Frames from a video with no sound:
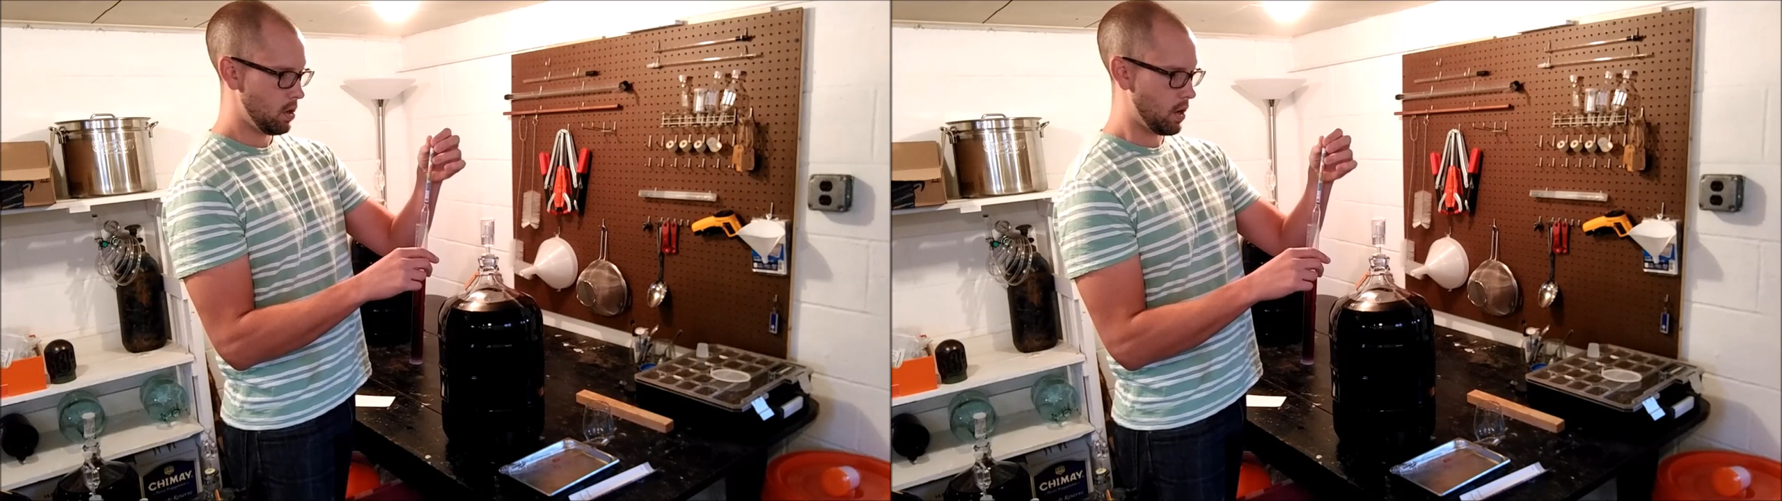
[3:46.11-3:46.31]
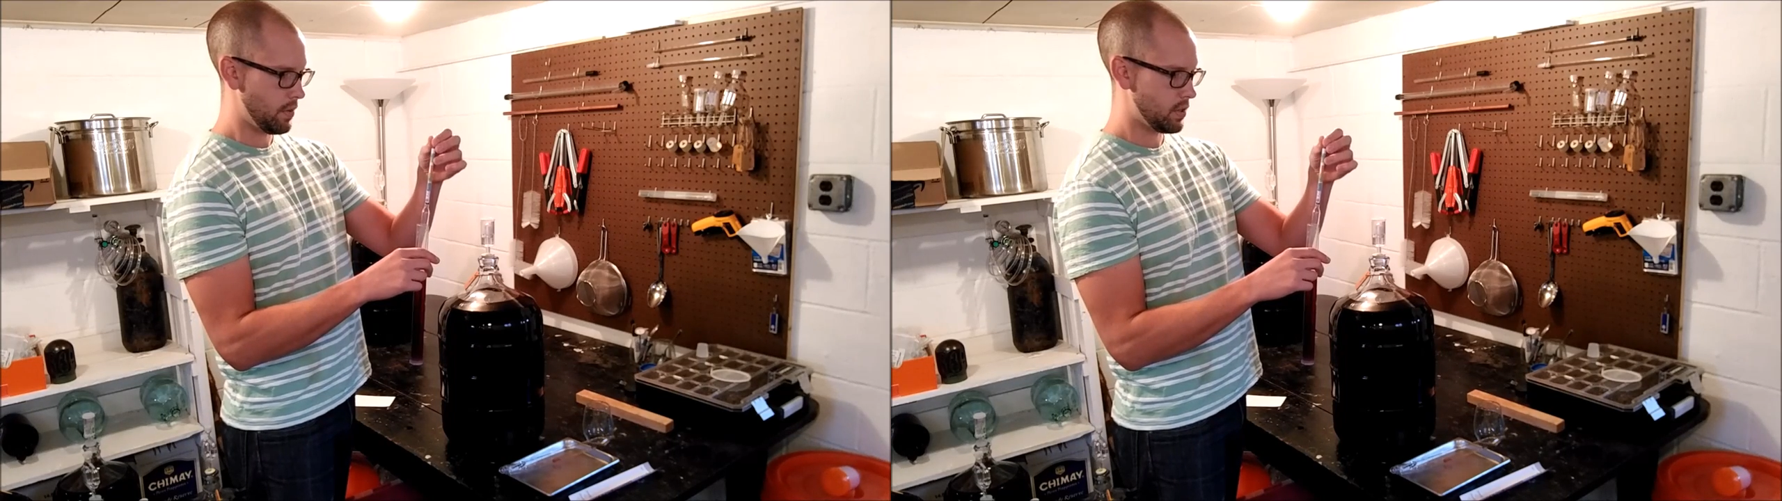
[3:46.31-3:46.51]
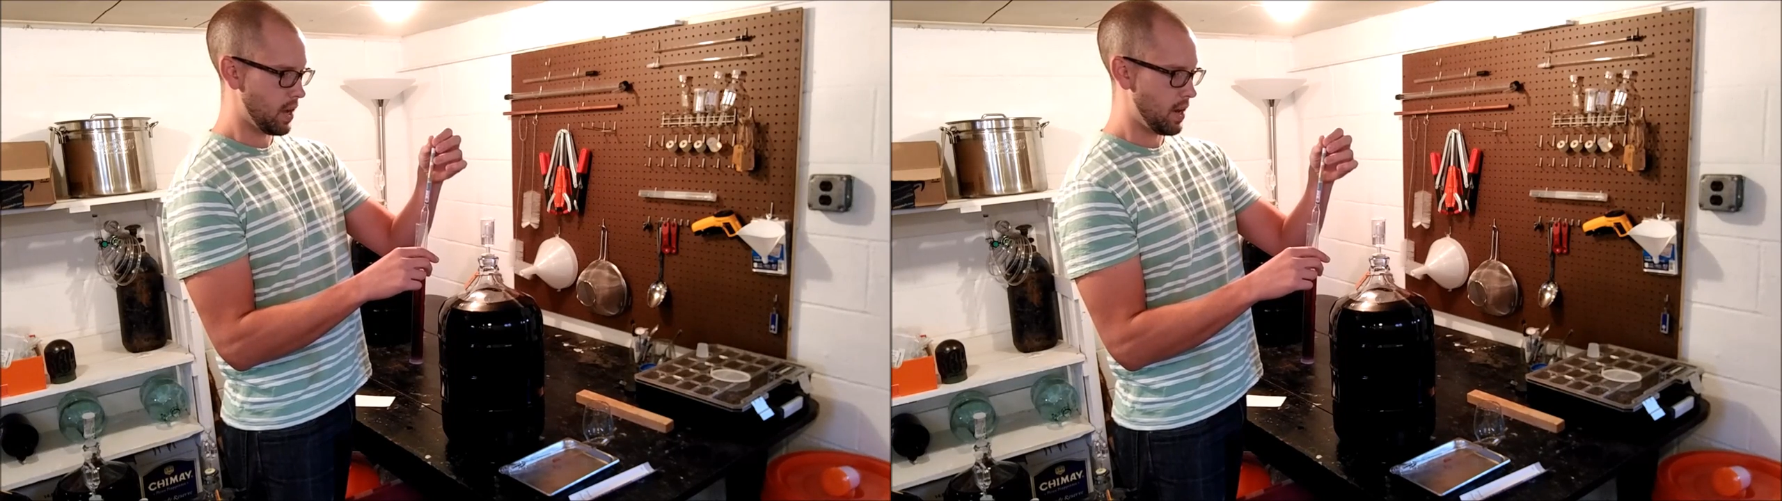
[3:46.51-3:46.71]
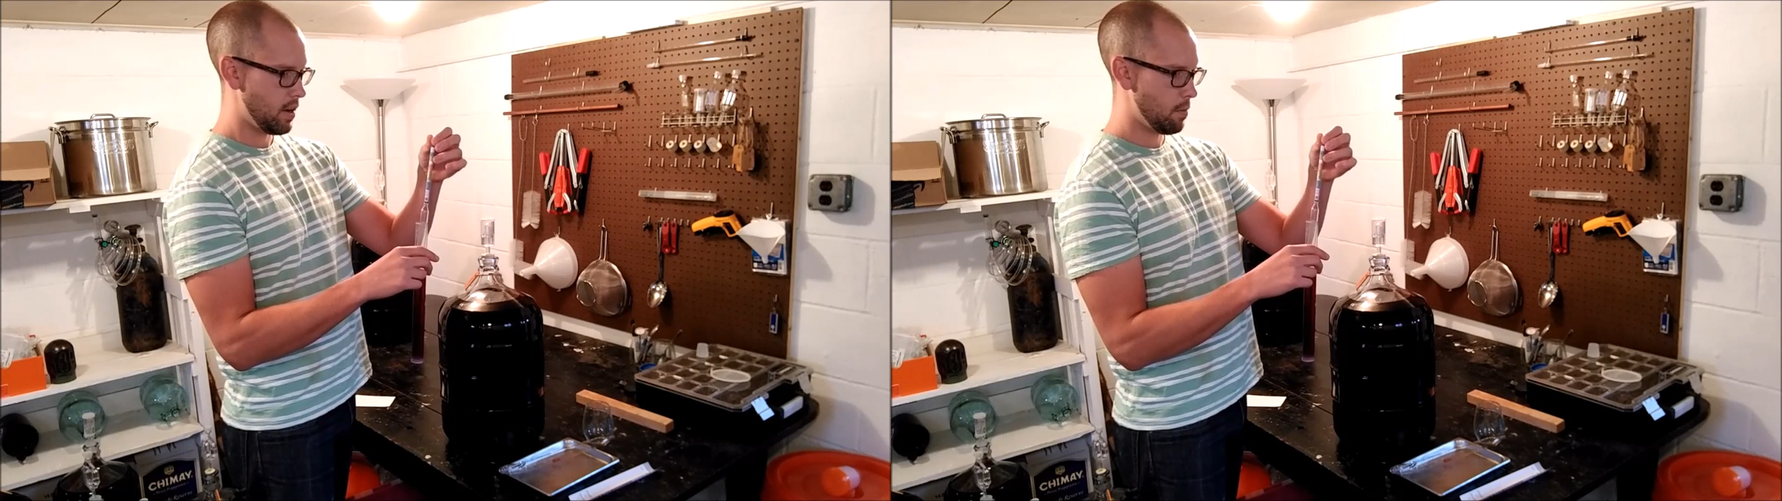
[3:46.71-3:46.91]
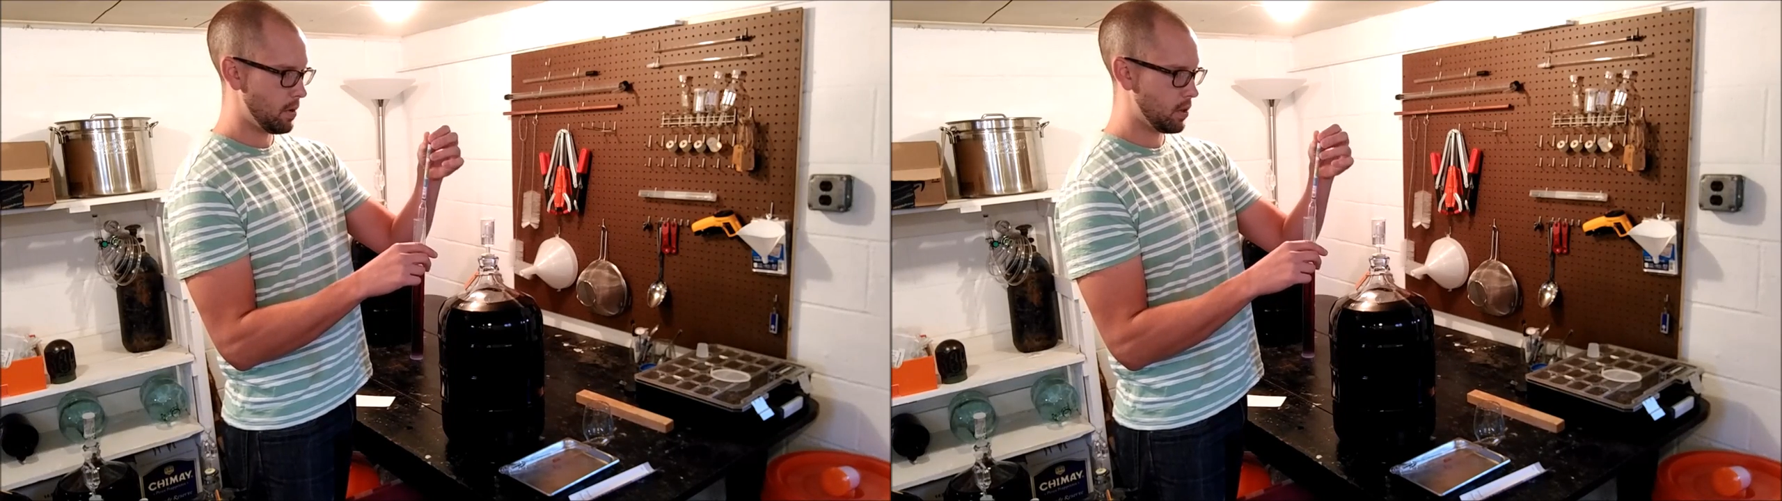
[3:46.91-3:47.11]
on the side
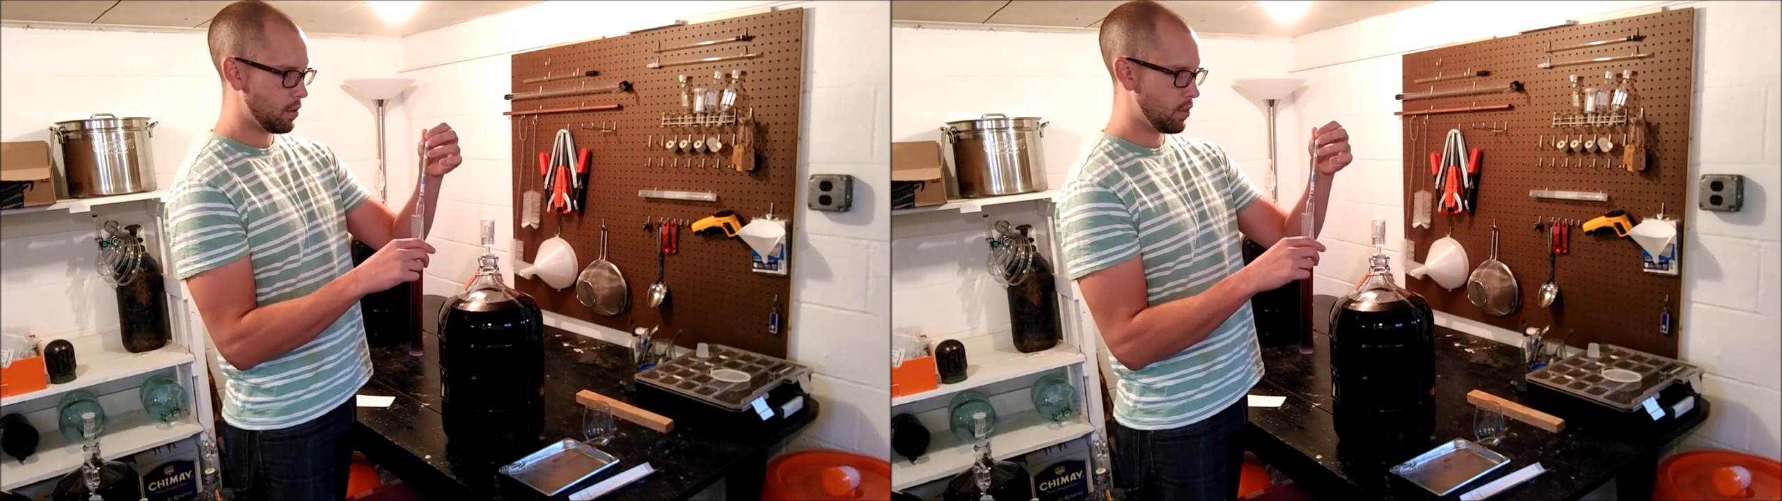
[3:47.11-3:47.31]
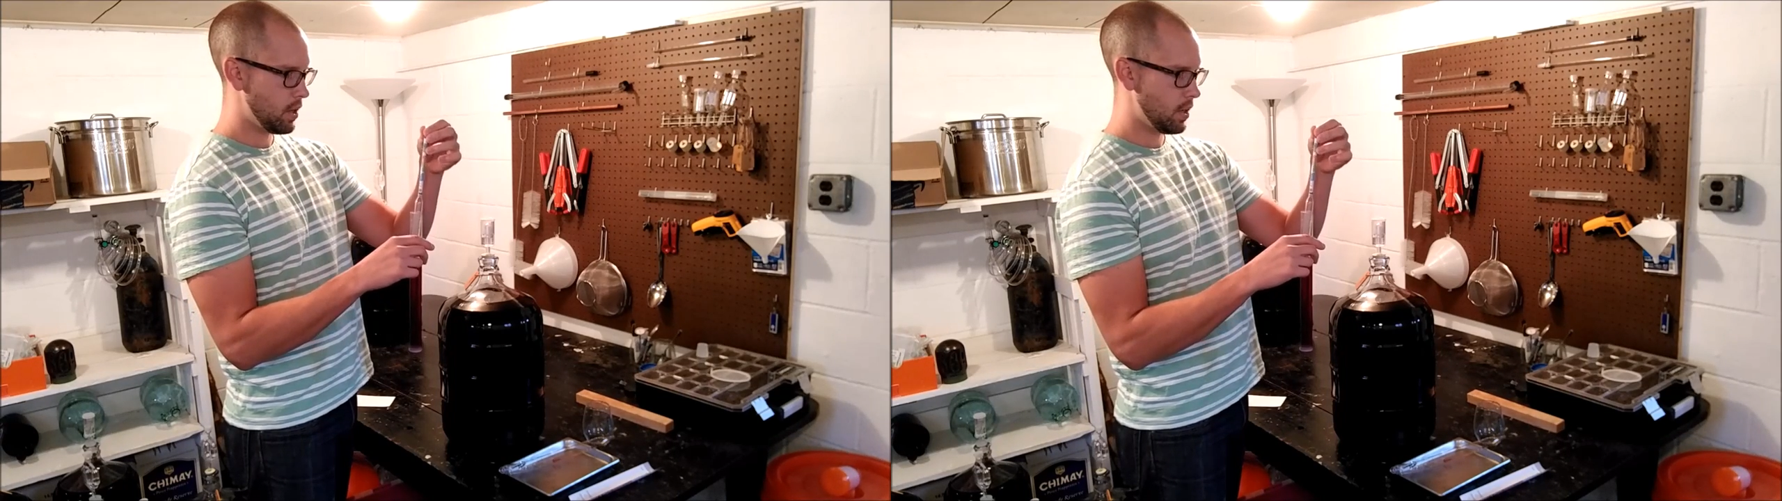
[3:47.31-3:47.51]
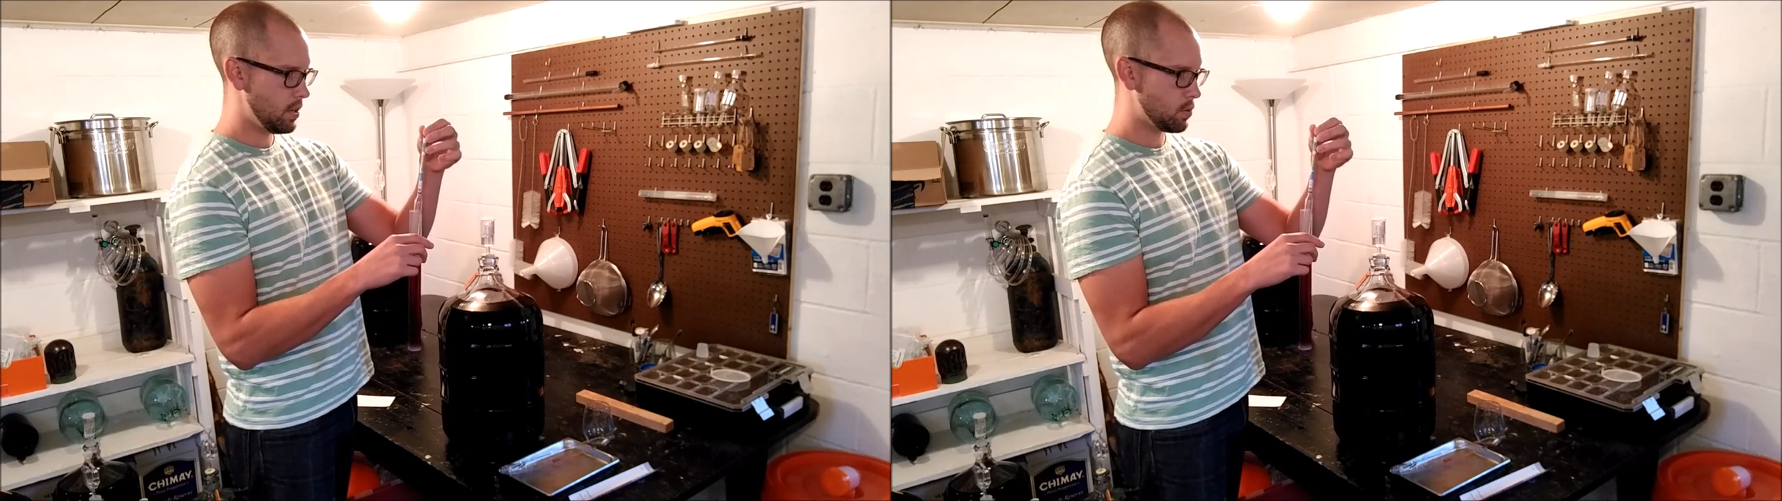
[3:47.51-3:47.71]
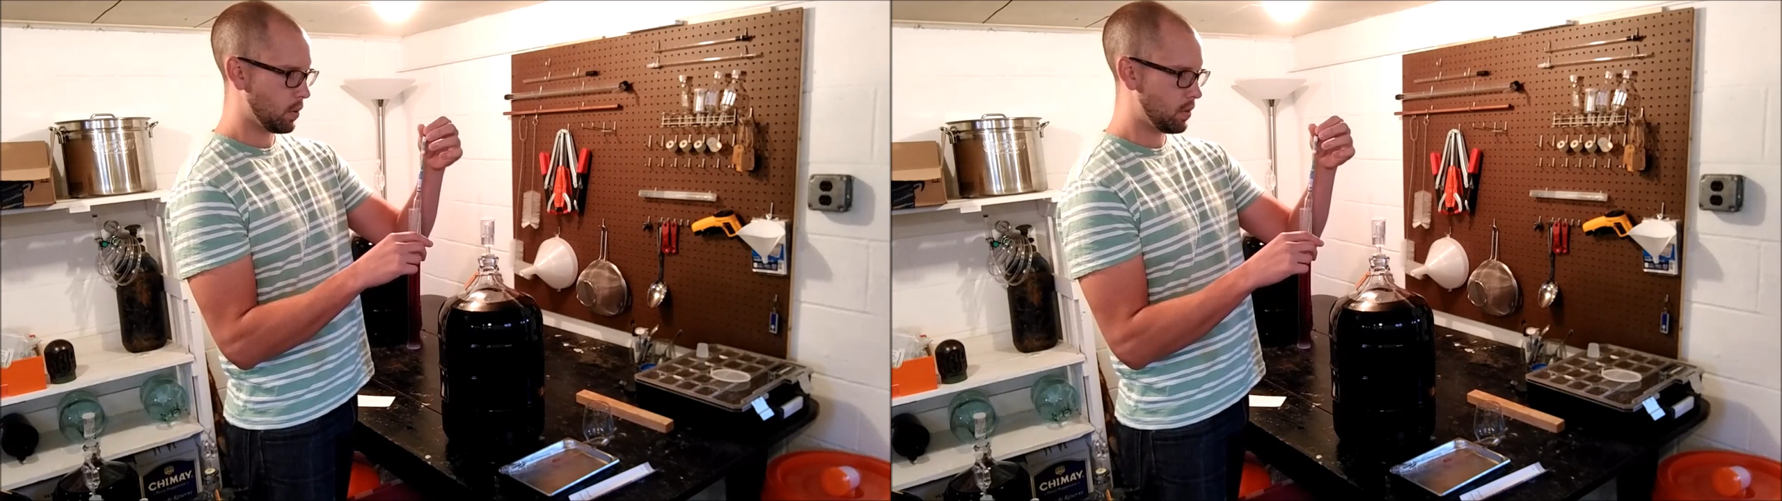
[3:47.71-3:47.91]
of here, but the thing is,